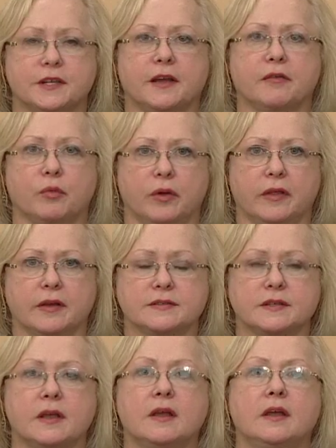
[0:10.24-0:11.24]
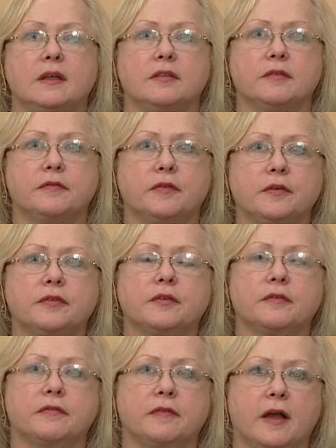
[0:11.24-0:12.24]
to have with us the first
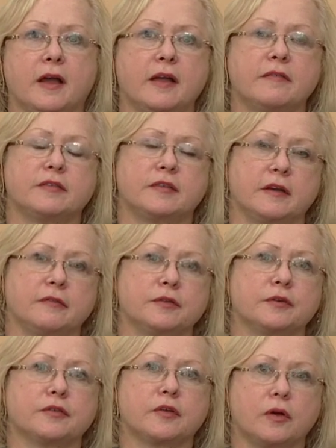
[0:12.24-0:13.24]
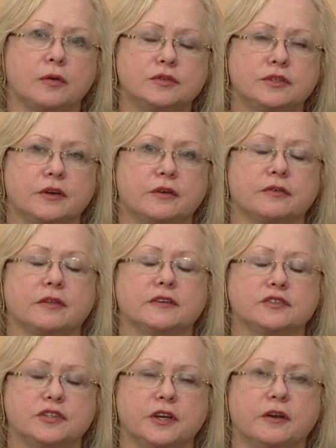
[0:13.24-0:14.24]
5 staff nurse co-chairs and
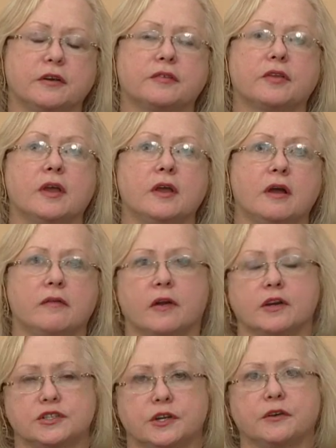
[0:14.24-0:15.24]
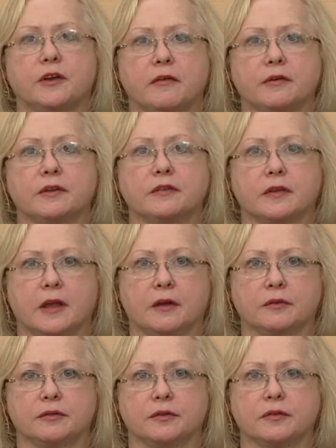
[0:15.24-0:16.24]
chairs of our shared governance
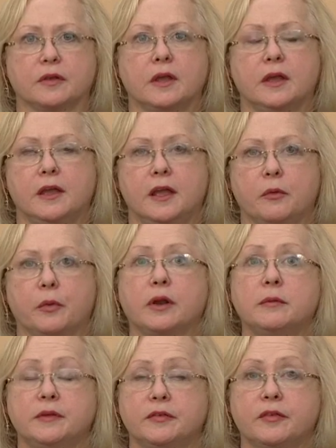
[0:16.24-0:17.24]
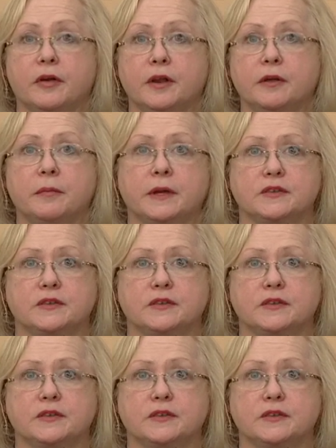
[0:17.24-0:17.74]
councils. And we're going to be starting by